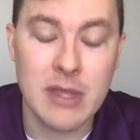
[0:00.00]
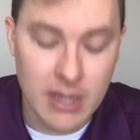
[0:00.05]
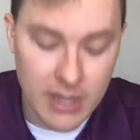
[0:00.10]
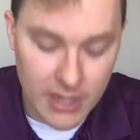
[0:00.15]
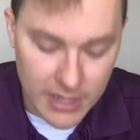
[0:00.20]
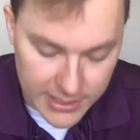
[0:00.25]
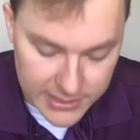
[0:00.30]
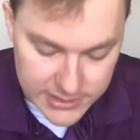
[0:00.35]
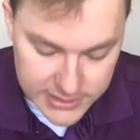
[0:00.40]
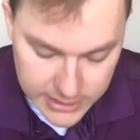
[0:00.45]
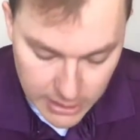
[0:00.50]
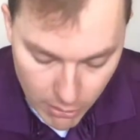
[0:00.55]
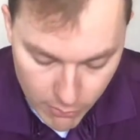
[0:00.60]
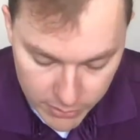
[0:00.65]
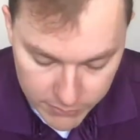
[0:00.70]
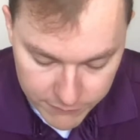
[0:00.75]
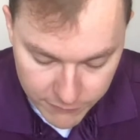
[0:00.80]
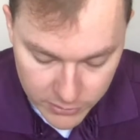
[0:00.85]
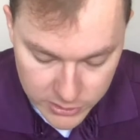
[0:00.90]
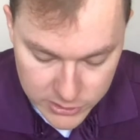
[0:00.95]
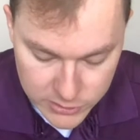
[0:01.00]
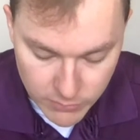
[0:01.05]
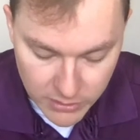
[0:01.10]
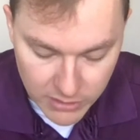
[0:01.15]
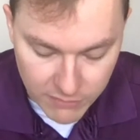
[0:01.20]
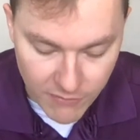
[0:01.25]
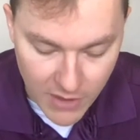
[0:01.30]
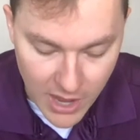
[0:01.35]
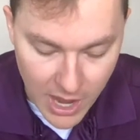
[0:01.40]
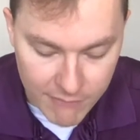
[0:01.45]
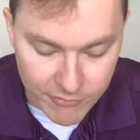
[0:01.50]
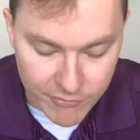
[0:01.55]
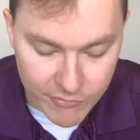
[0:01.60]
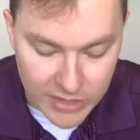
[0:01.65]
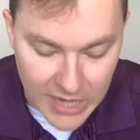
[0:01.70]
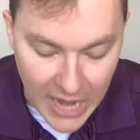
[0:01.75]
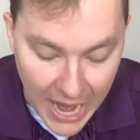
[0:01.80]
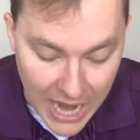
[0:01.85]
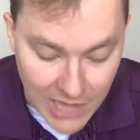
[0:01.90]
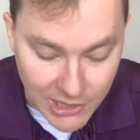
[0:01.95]
And so in verse 25, if an
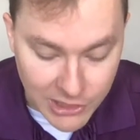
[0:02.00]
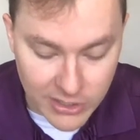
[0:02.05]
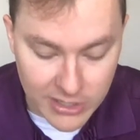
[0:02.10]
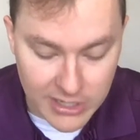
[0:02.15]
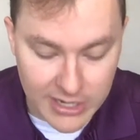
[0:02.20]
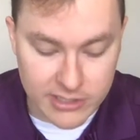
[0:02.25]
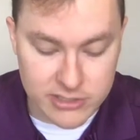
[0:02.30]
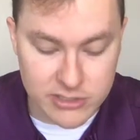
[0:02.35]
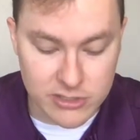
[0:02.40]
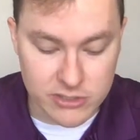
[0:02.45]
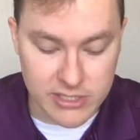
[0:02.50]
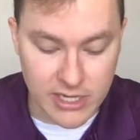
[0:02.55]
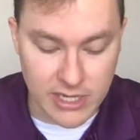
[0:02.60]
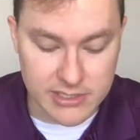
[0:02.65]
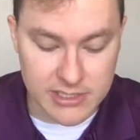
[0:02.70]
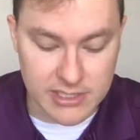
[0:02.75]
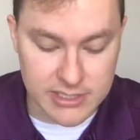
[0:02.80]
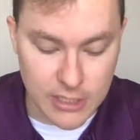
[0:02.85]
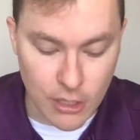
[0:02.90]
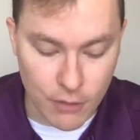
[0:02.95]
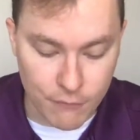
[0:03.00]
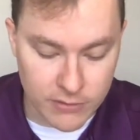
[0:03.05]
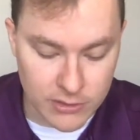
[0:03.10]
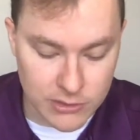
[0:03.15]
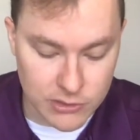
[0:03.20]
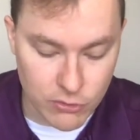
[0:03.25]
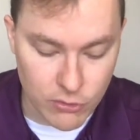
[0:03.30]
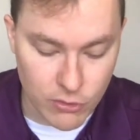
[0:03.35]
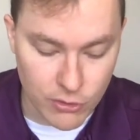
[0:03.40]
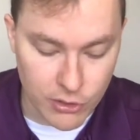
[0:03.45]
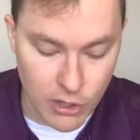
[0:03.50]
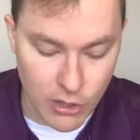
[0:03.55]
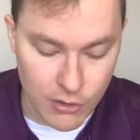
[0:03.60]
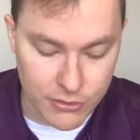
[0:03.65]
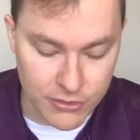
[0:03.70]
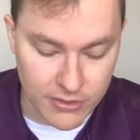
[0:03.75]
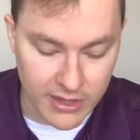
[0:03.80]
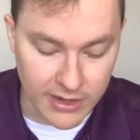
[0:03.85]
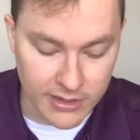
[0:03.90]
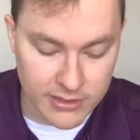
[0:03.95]
athlete exercises self-control in all
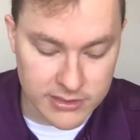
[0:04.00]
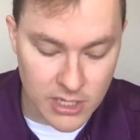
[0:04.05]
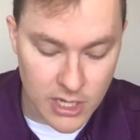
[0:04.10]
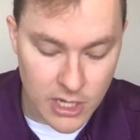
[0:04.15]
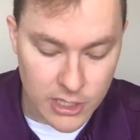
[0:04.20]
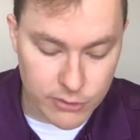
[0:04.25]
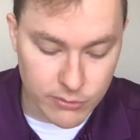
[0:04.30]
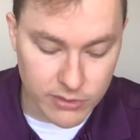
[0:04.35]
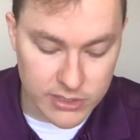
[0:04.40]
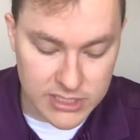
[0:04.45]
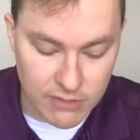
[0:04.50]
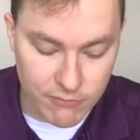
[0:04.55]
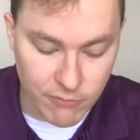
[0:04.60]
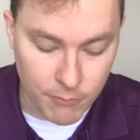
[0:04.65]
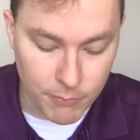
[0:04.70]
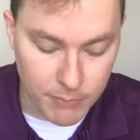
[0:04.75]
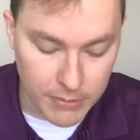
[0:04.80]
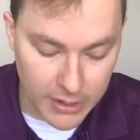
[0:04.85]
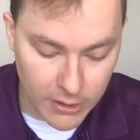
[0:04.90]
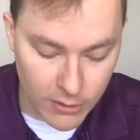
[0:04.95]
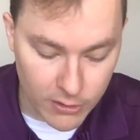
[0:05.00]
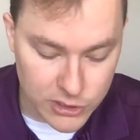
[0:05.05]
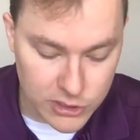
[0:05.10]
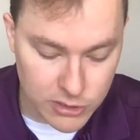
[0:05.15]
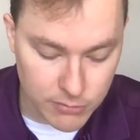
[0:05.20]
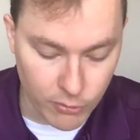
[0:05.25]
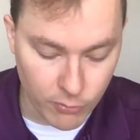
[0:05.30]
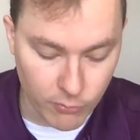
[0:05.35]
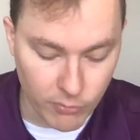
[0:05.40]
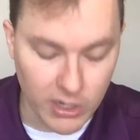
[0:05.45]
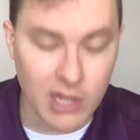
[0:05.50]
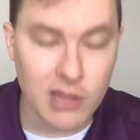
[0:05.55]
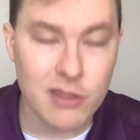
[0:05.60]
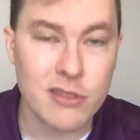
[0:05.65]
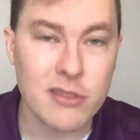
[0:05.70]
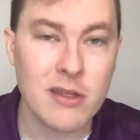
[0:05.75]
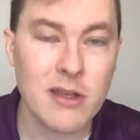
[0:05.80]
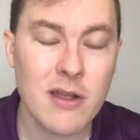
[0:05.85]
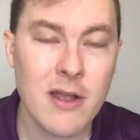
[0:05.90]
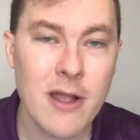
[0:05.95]
things to receive a perishable wreath,
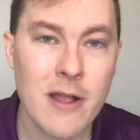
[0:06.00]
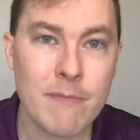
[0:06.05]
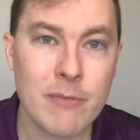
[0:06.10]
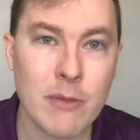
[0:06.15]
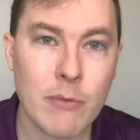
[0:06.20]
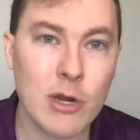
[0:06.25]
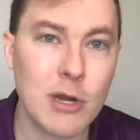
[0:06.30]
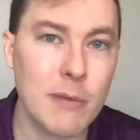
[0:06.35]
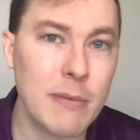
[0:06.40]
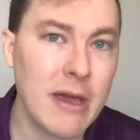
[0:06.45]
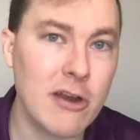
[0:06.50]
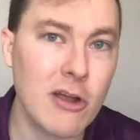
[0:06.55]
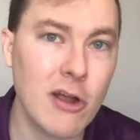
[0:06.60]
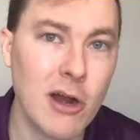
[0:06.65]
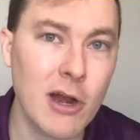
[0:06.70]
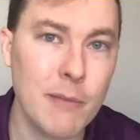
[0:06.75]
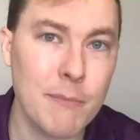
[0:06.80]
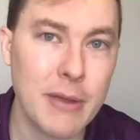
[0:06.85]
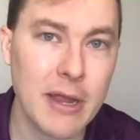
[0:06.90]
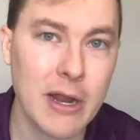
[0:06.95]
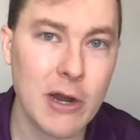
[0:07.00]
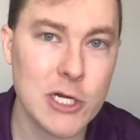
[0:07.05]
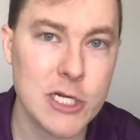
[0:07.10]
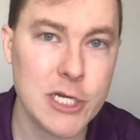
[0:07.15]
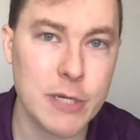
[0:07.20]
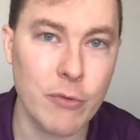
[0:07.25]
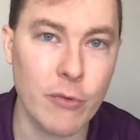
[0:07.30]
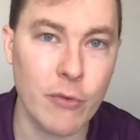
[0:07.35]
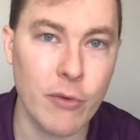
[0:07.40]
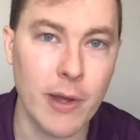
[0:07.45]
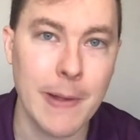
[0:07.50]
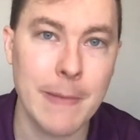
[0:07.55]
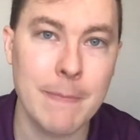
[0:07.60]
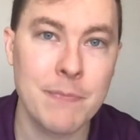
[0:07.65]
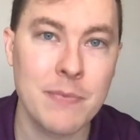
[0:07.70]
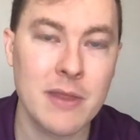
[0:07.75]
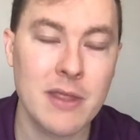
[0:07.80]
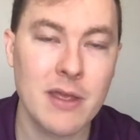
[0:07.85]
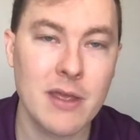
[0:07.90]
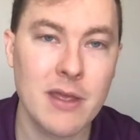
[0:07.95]
what about our imperishable one?
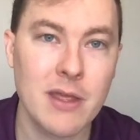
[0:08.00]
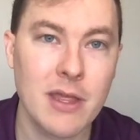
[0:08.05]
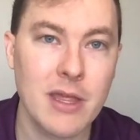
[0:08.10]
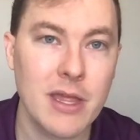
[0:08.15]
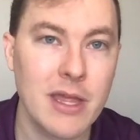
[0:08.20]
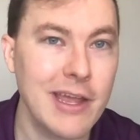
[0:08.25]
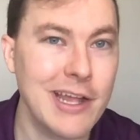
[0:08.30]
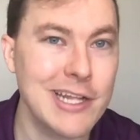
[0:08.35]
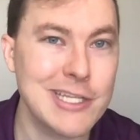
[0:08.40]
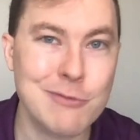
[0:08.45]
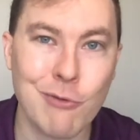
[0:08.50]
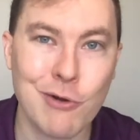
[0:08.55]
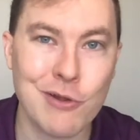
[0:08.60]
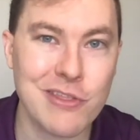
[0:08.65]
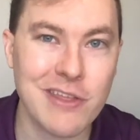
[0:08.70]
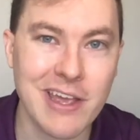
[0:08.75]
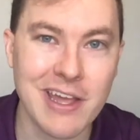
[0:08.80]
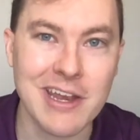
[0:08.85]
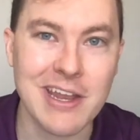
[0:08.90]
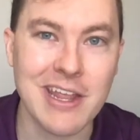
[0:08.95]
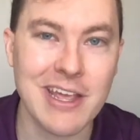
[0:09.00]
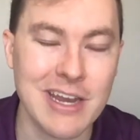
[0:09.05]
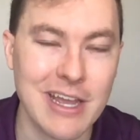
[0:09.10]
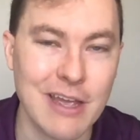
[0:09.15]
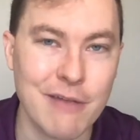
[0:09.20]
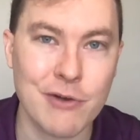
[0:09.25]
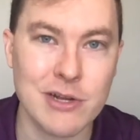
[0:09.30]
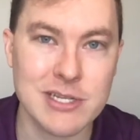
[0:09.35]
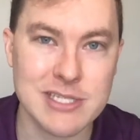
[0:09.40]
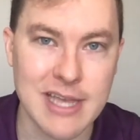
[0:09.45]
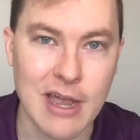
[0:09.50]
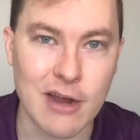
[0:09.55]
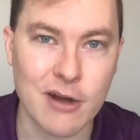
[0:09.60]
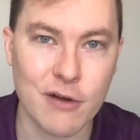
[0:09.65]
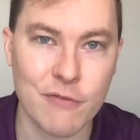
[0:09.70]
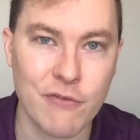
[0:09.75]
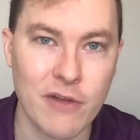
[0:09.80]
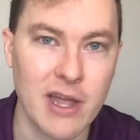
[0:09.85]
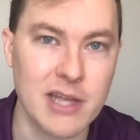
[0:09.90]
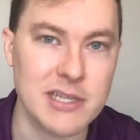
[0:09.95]
It's worth any and every
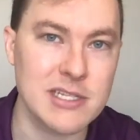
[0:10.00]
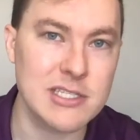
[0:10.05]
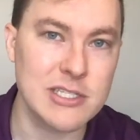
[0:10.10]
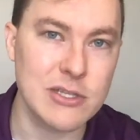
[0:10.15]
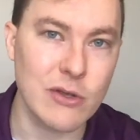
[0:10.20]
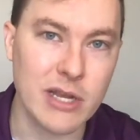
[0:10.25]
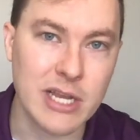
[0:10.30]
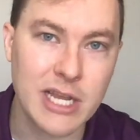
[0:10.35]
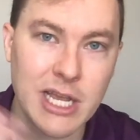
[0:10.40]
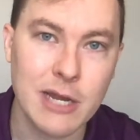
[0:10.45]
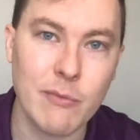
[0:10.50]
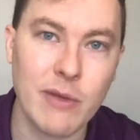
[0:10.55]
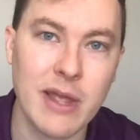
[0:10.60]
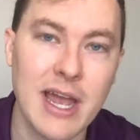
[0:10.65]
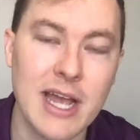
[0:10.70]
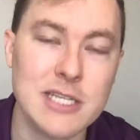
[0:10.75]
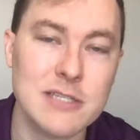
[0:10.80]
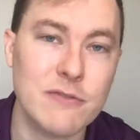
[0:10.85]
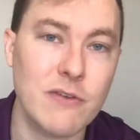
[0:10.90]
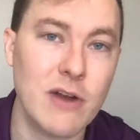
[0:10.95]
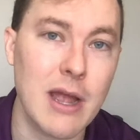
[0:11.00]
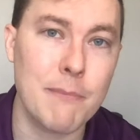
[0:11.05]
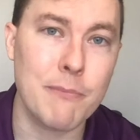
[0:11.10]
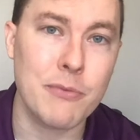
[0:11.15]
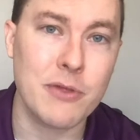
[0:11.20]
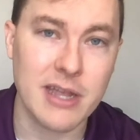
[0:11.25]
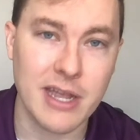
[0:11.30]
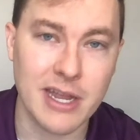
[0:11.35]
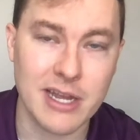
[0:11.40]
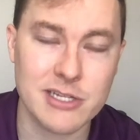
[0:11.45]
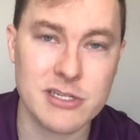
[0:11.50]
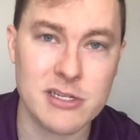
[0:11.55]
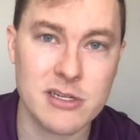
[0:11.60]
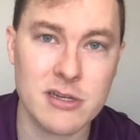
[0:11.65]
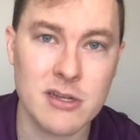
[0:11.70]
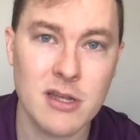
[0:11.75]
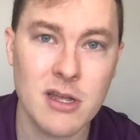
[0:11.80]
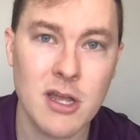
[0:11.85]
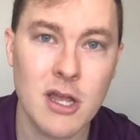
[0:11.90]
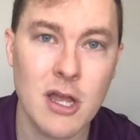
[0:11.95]
sacrifice. And so again, we ask for application.
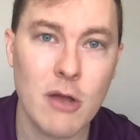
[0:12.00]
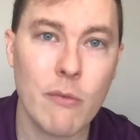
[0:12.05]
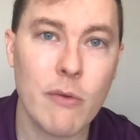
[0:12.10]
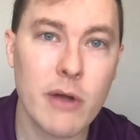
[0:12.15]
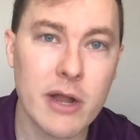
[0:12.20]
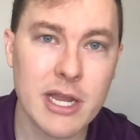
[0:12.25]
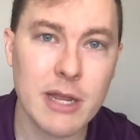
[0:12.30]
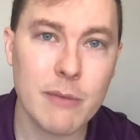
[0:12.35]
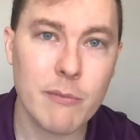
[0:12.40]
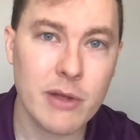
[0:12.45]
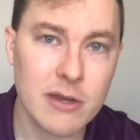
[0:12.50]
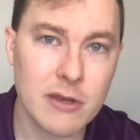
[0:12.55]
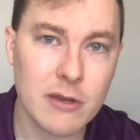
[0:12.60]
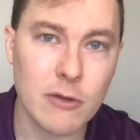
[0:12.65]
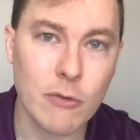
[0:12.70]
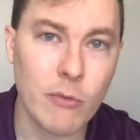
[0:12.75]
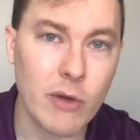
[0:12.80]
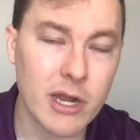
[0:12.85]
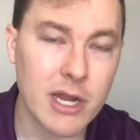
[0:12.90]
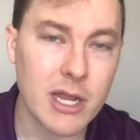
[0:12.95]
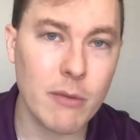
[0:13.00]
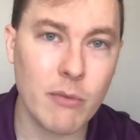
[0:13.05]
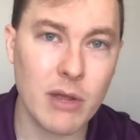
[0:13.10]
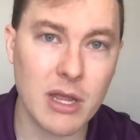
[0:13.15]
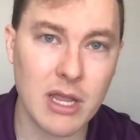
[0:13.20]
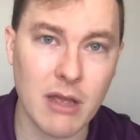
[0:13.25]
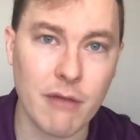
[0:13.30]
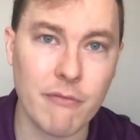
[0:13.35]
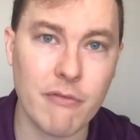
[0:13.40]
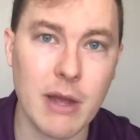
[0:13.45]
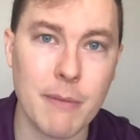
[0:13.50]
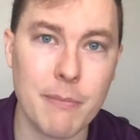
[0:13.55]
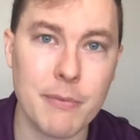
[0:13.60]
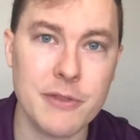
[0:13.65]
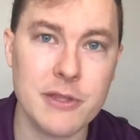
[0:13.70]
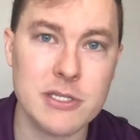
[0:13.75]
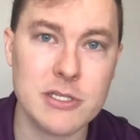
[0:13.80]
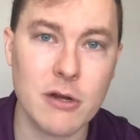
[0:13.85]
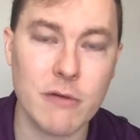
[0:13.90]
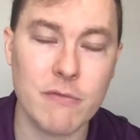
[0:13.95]
What can we do? What can we give up in the
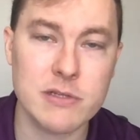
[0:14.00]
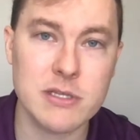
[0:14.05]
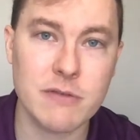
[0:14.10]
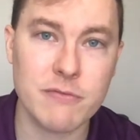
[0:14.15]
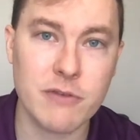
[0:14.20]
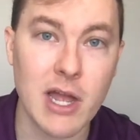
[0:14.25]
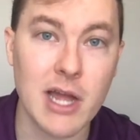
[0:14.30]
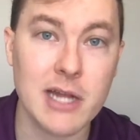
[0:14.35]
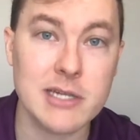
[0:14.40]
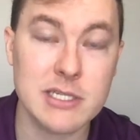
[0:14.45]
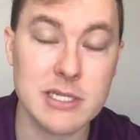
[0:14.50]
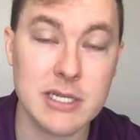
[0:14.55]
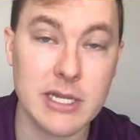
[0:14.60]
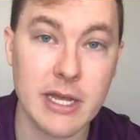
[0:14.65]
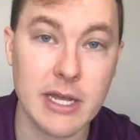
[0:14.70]
service of God today?